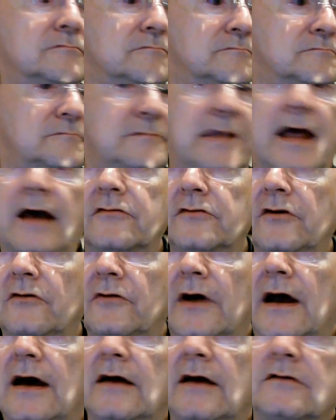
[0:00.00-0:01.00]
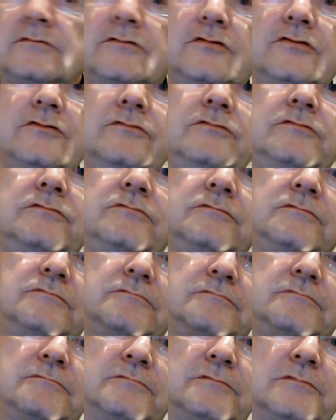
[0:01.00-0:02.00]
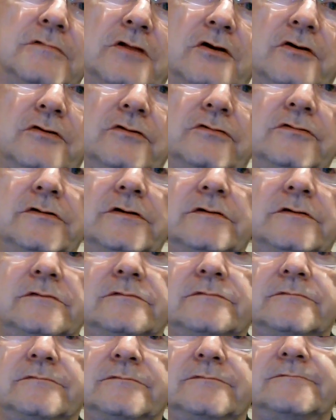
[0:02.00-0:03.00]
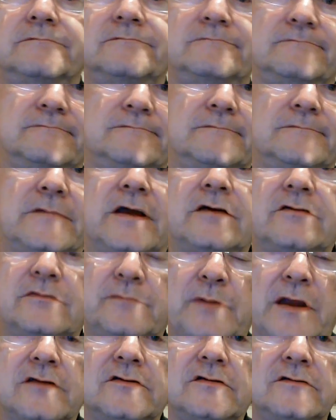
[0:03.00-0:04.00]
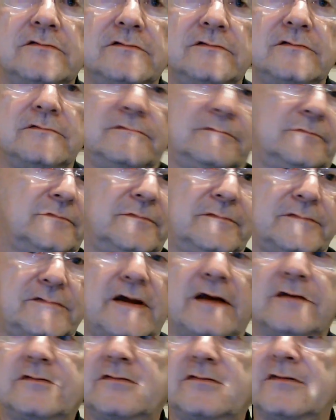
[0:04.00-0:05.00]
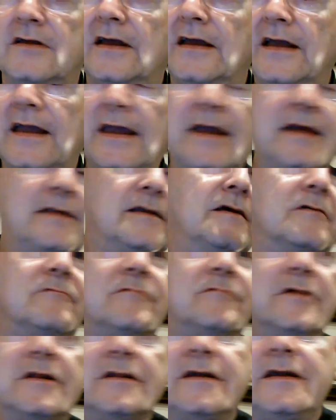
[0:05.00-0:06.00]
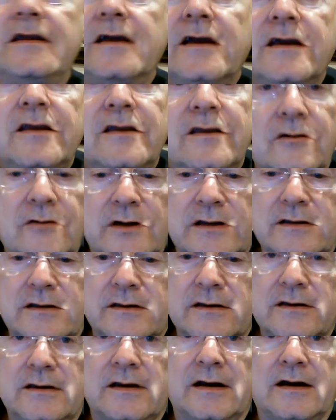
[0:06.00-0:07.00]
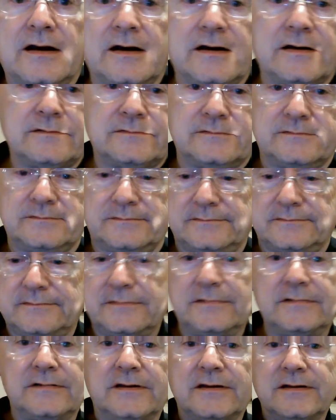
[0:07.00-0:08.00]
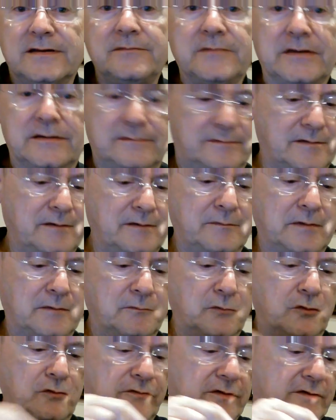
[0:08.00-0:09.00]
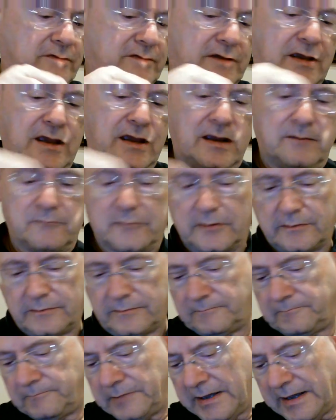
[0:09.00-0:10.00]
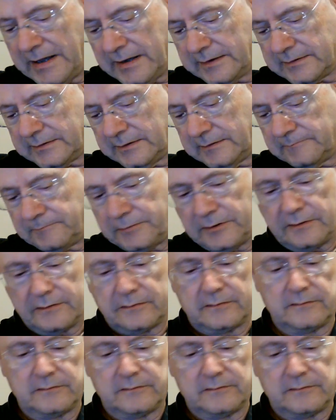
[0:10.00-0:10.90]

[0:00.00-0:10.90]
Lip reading: now know how to load expansion sets. And really, you know what? Let me move this camera back up here.